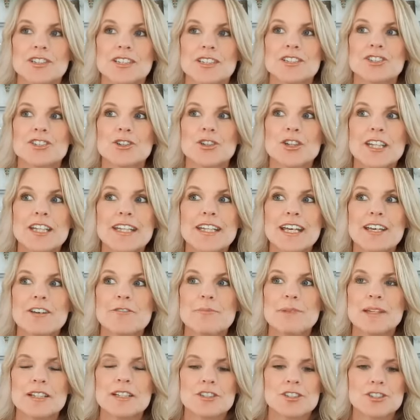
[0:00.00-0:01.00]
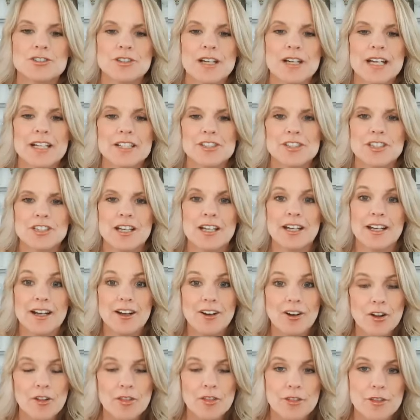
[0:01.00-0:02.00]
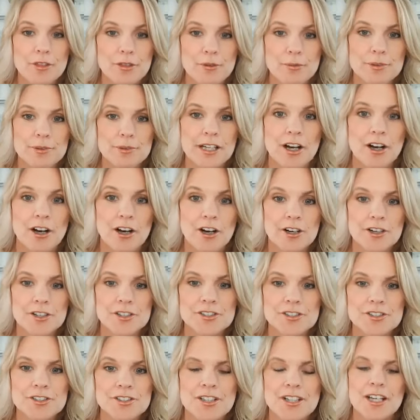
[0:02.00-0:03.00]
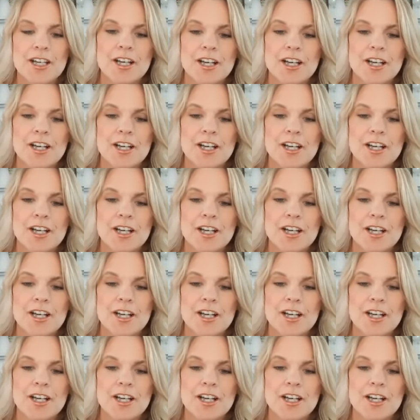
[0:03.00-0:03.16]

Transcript: And so he gave me a strategy, and I call it the three R's